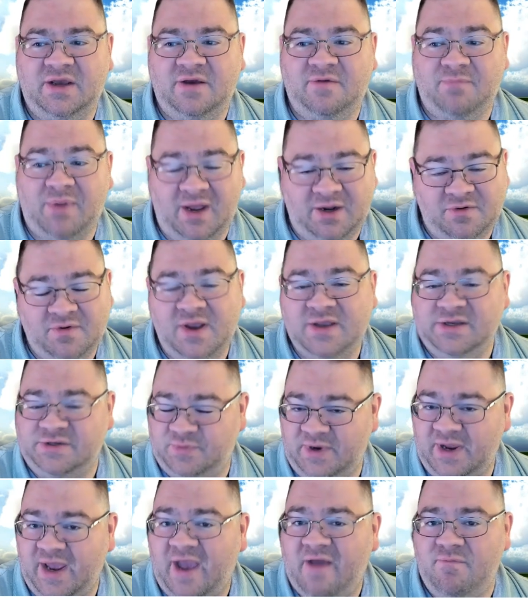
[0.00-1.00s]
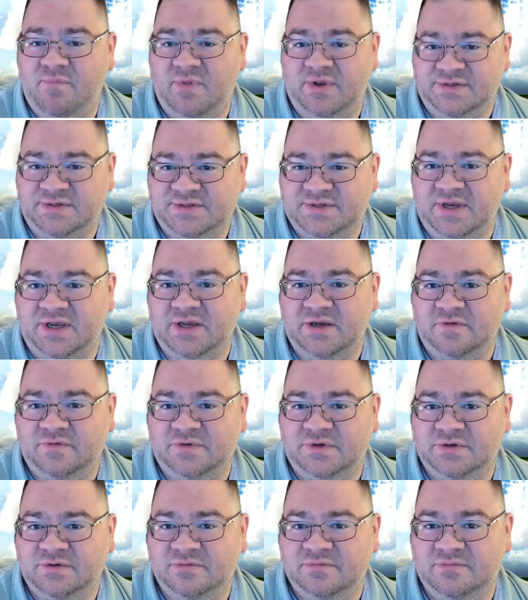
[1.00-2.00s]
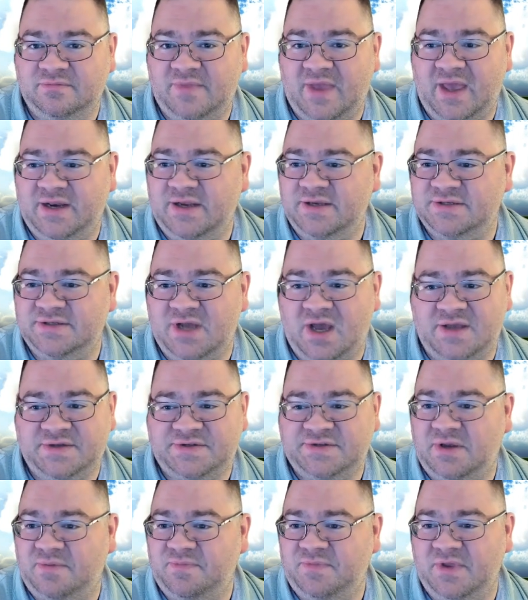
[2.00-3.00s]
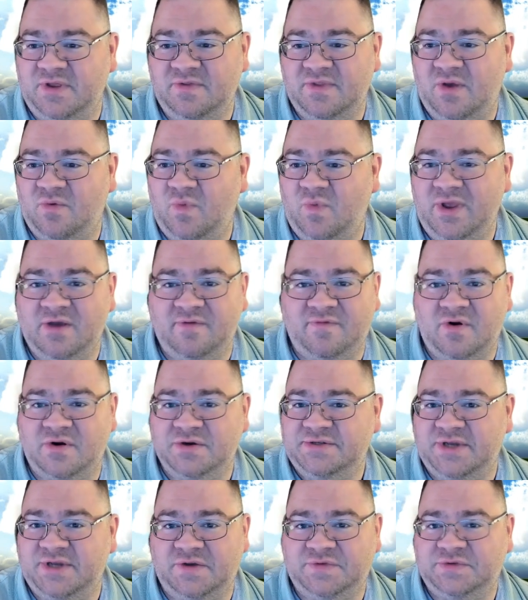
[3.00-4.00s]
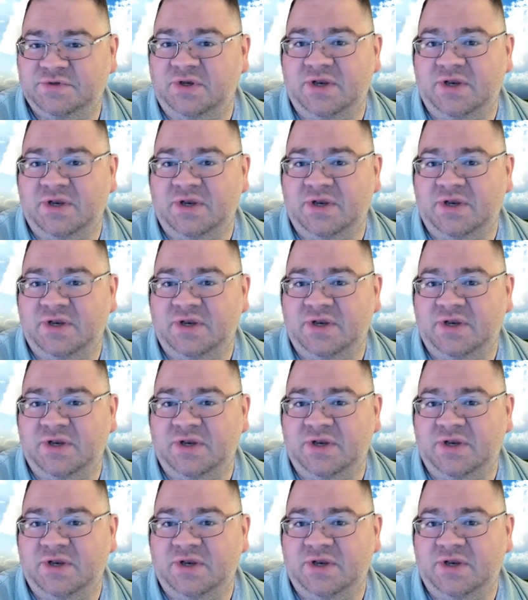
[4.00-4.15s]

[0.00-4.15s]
By grace we have been saved. That is not something that we of ourselves